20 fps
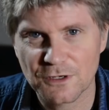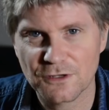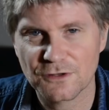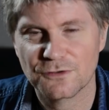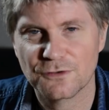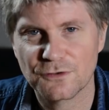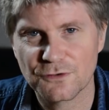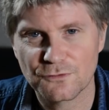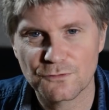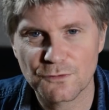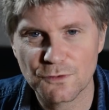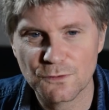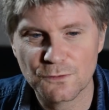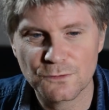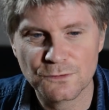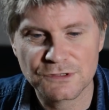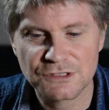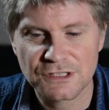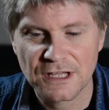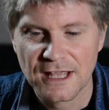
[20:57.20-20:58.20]
looked through the
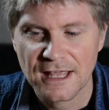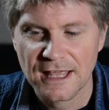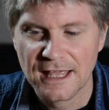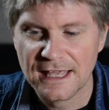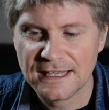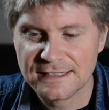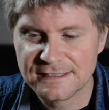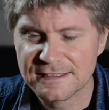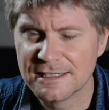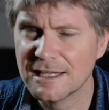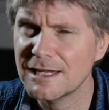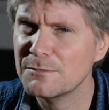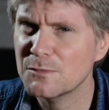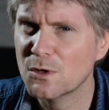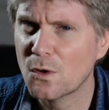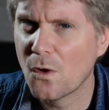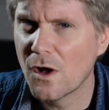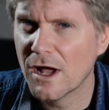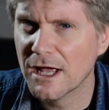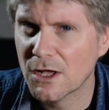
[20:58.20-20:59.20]
rules, it seemed
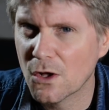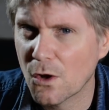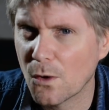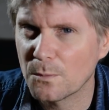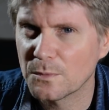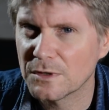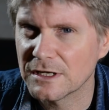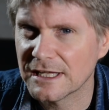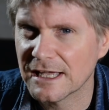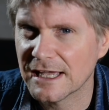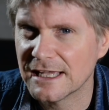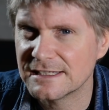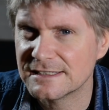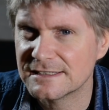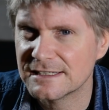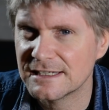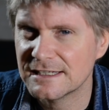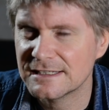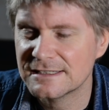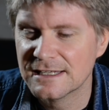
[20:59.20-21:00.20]
quite
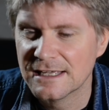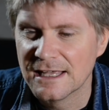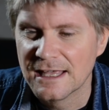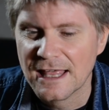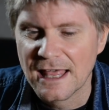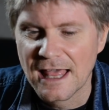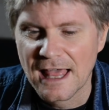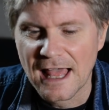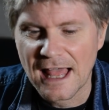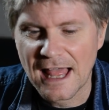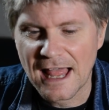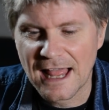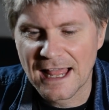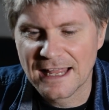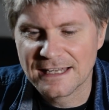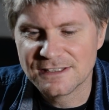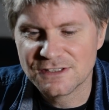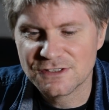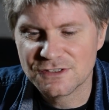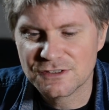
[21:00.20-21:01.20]
complicated,
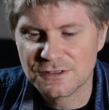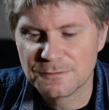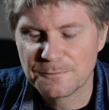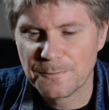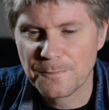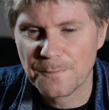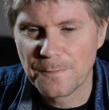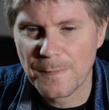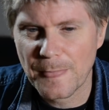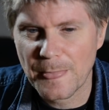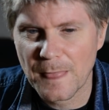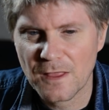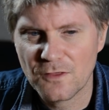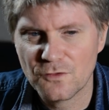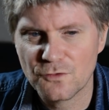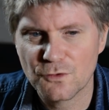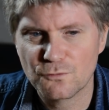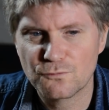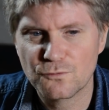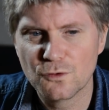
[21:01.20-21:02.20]
and
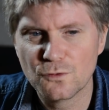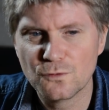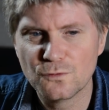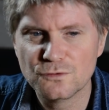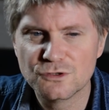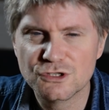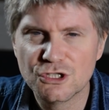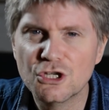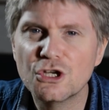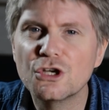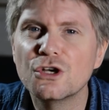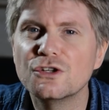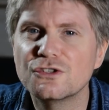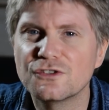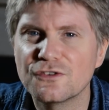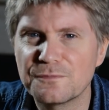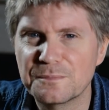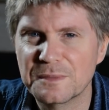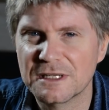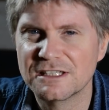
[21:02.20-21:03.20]
the rules could
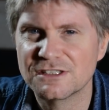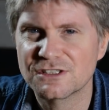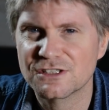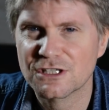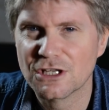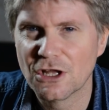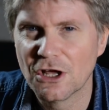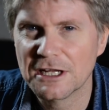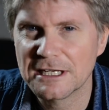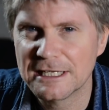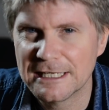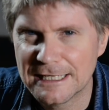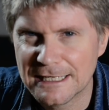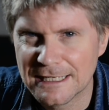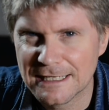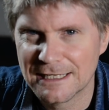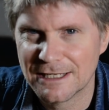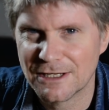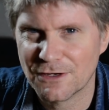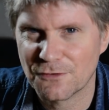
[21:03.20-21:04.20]
have been slightly
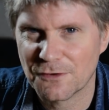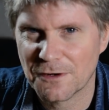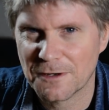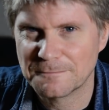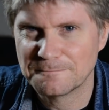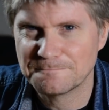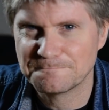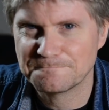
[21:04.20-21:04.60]
clearer.